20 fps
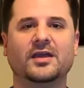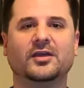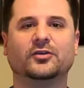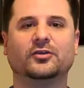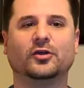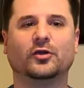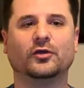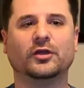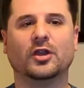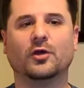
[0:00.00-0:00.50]

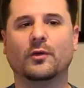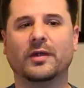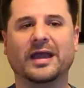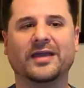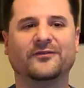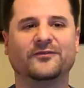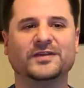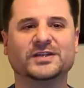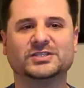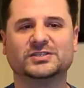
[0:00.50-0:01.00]
So, when
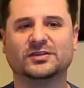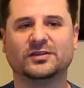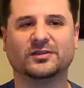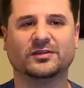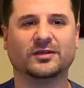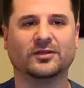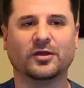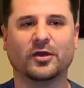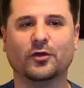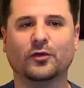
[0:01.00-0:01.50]
I fished
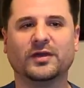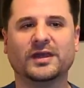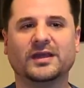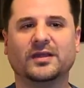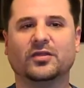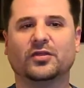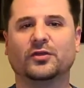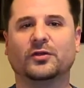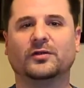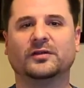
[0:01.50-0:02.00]

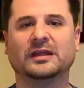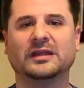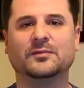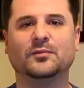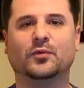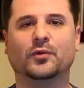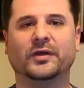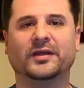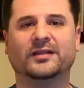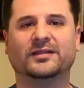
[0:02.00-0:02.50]
Satoki at
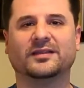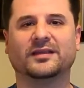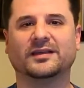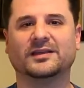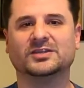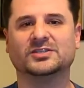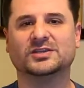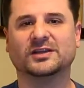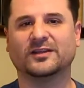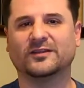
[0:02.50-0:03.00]

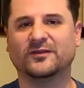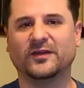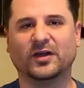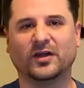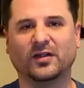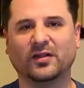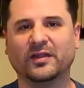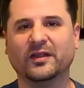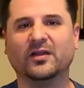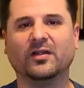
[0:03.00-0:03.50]
13.6, just
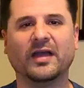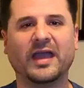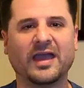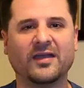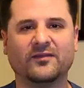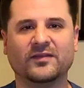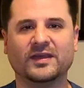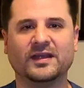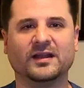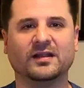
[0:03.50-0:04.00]
felt a little
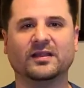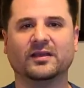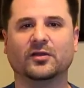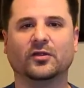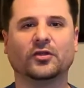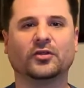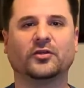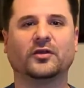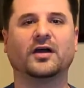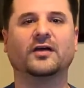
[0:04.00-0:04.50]
heavy and a
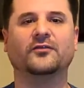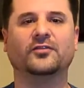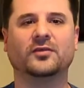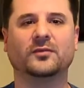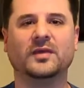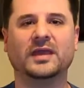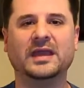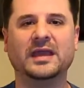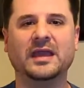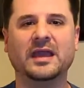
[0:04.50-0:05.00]
little soft
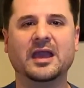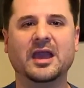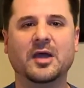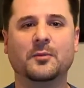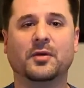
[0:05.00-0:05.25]
to me.